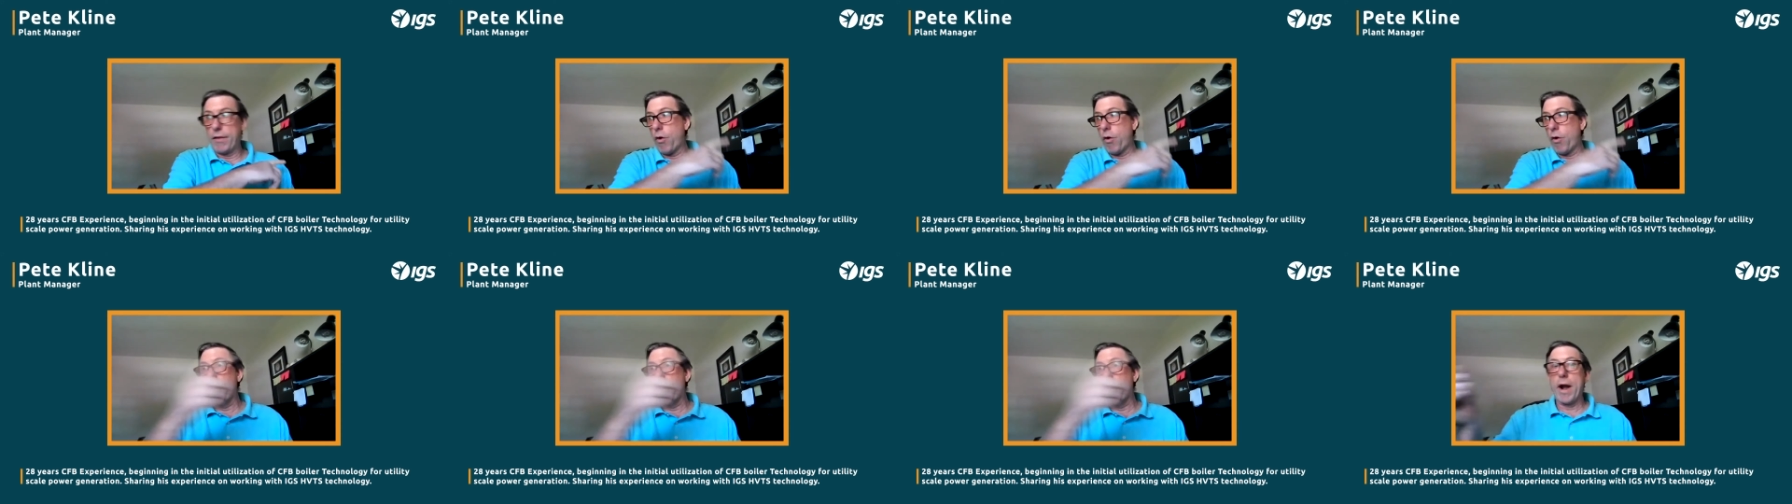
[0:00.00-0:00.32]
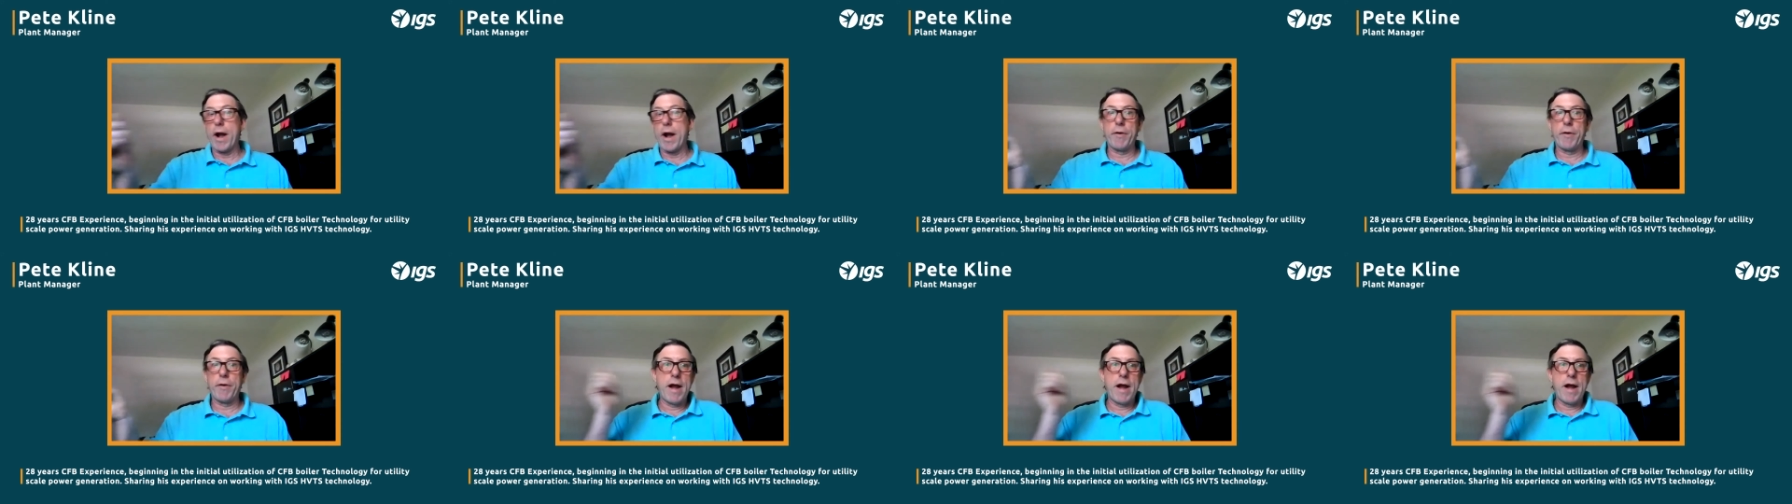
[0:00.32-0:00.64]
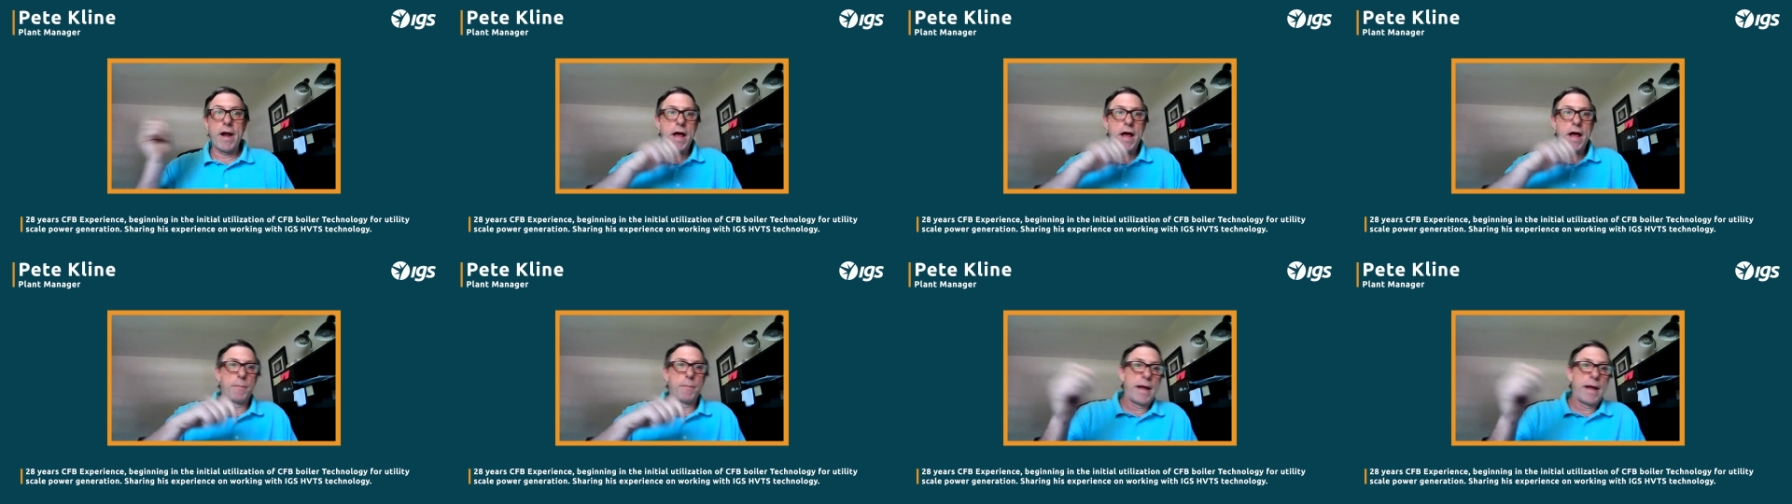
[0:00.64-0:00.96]
the whole way
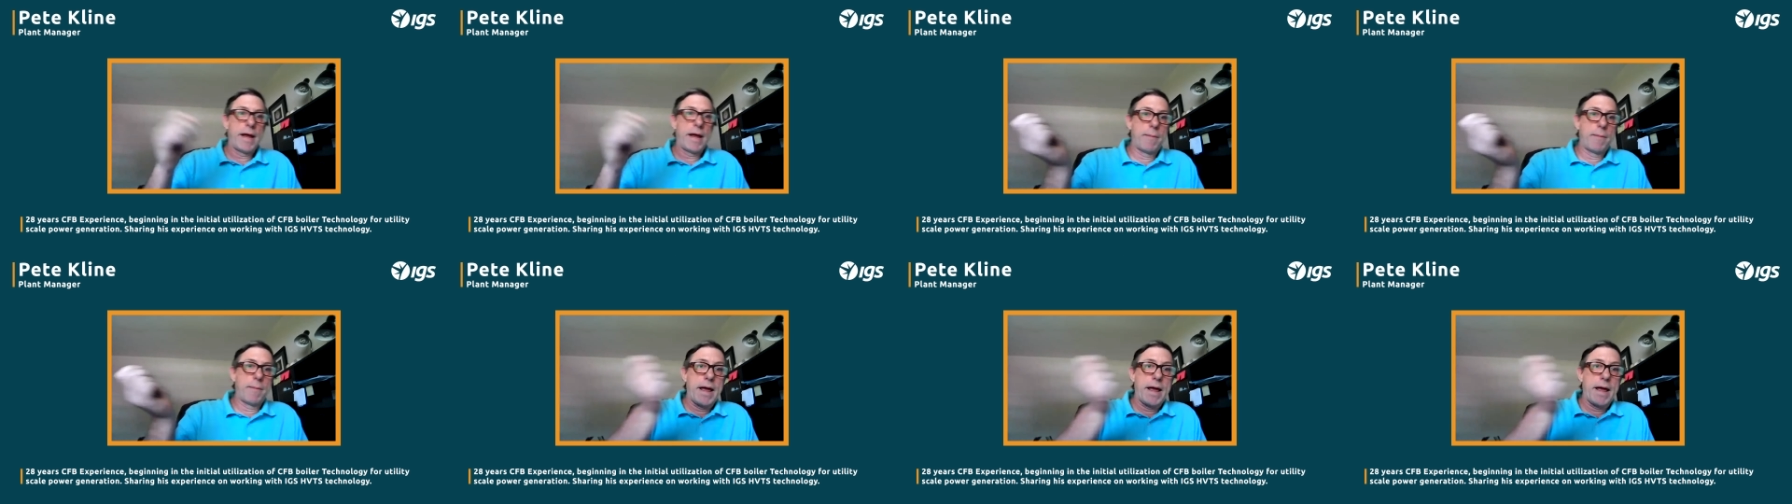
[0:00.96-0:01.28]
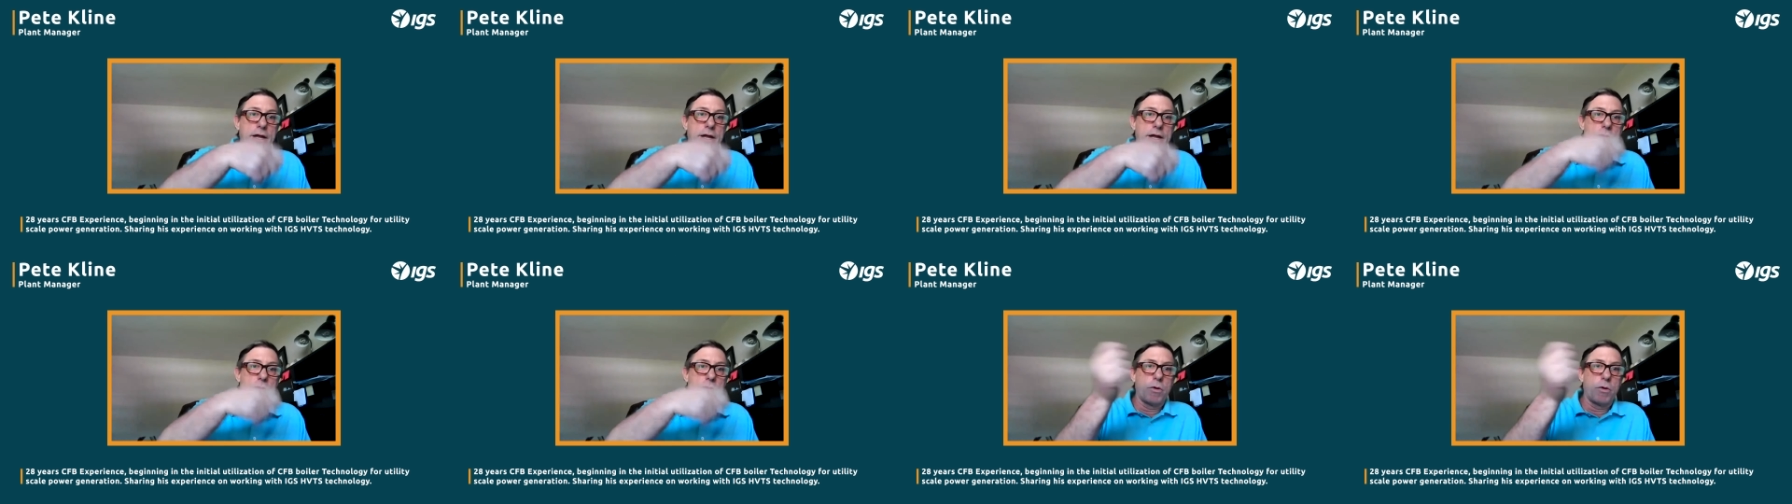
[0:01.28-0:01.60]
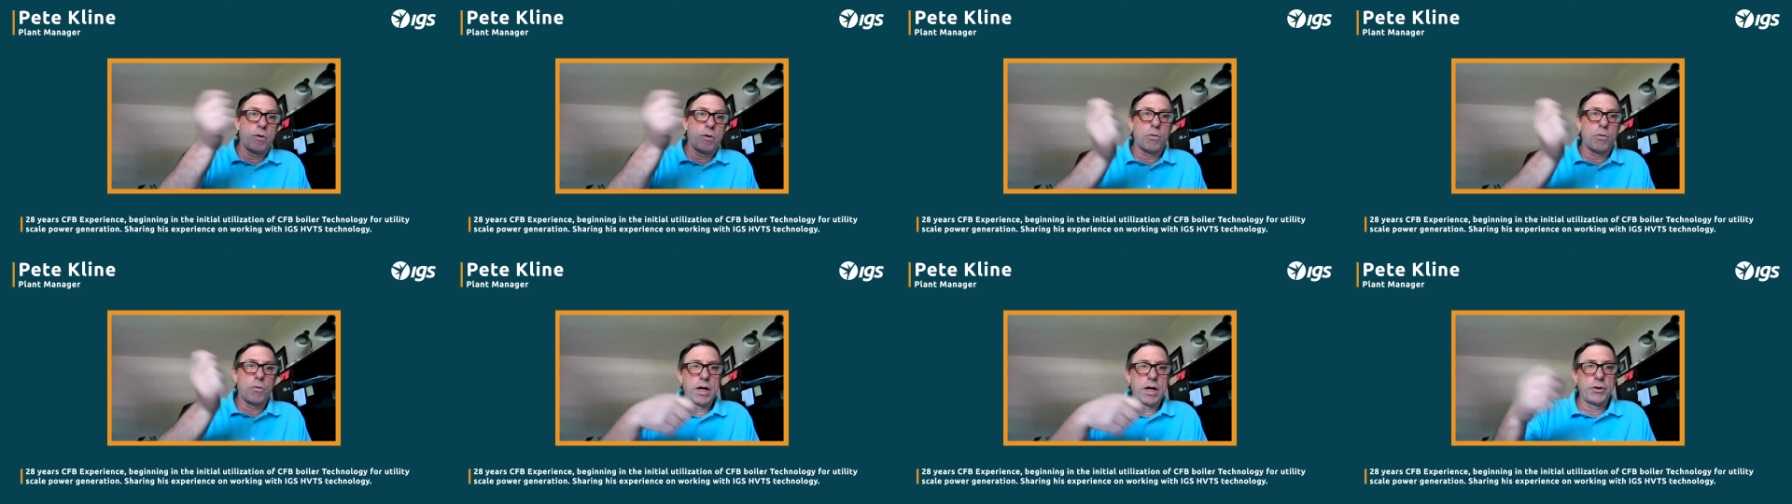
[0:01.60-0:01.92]
around,
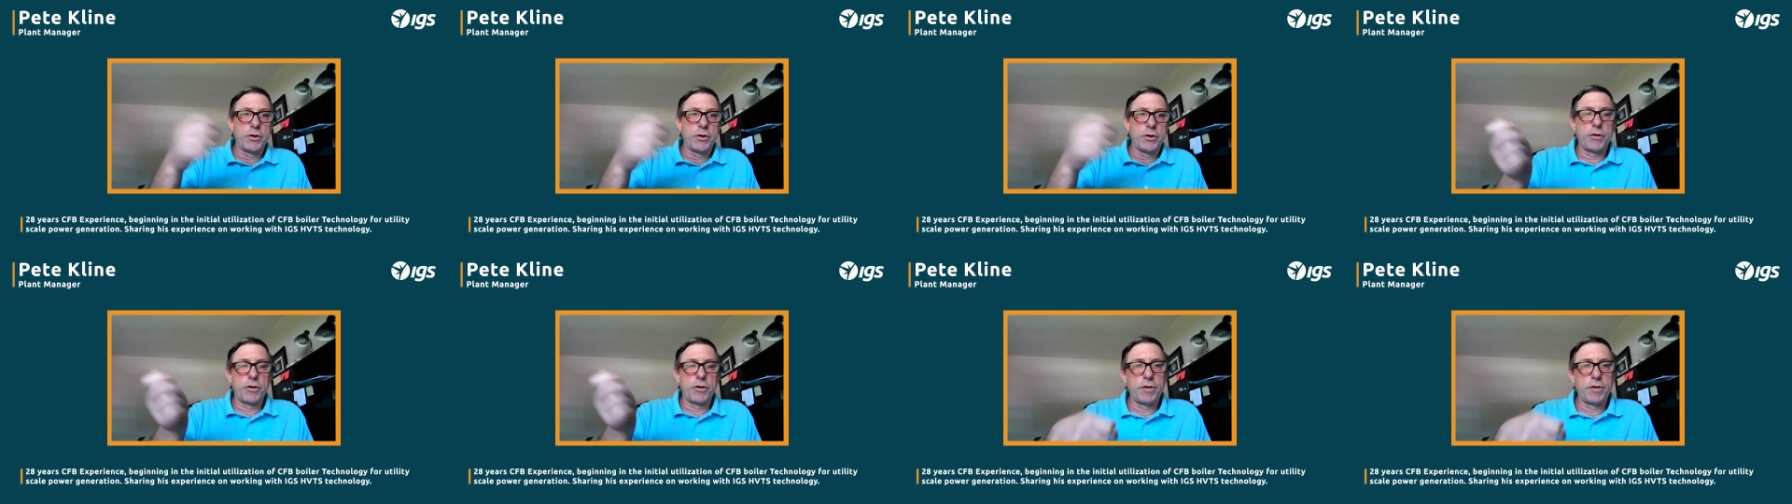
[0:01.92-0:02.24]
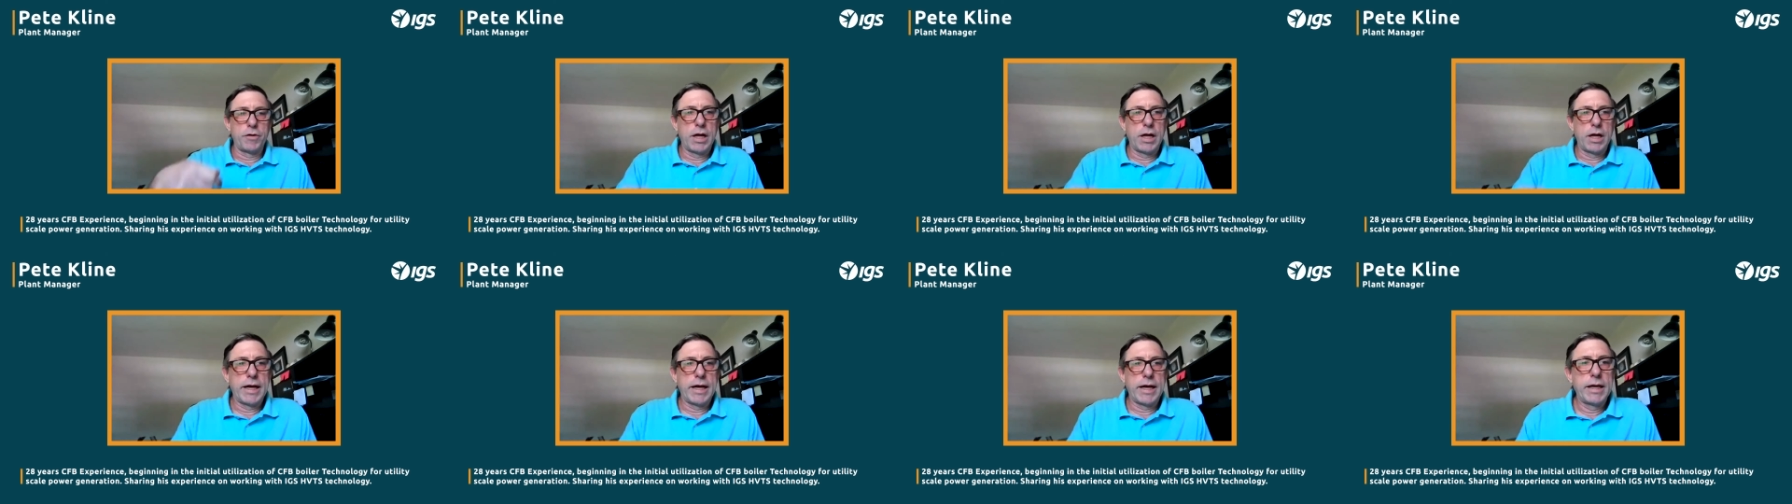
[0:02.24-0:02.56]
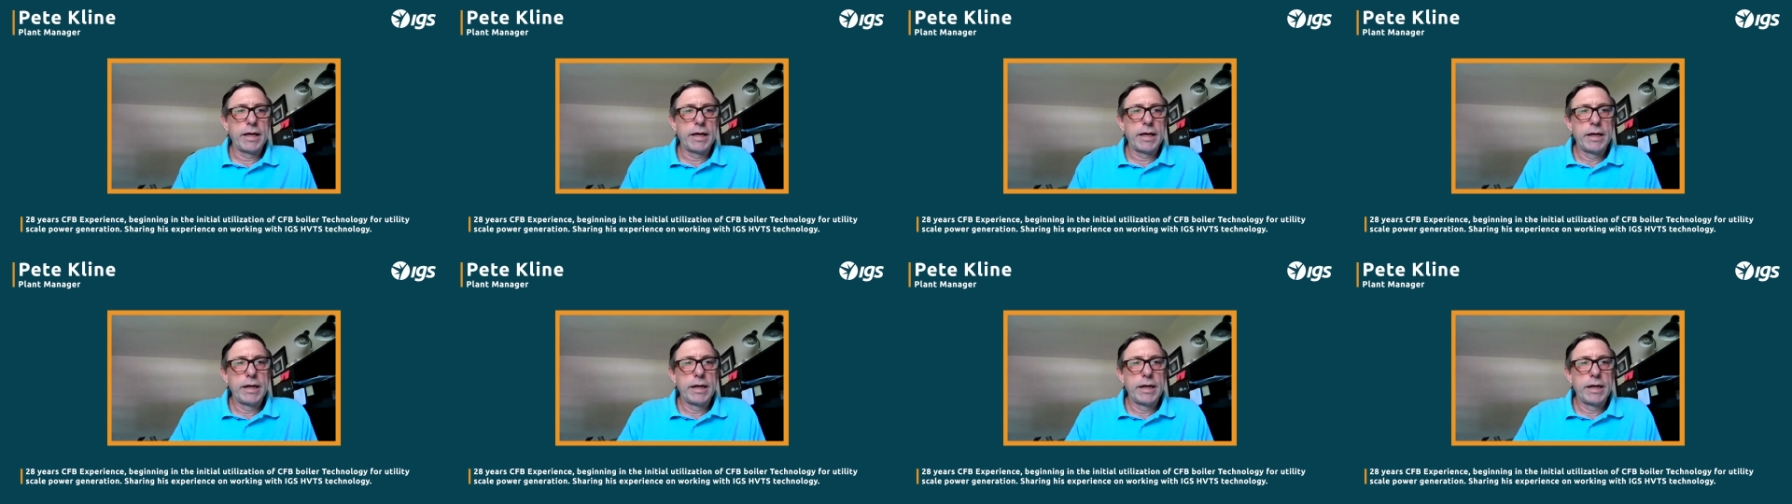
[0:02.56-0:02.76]
manual weld overlay.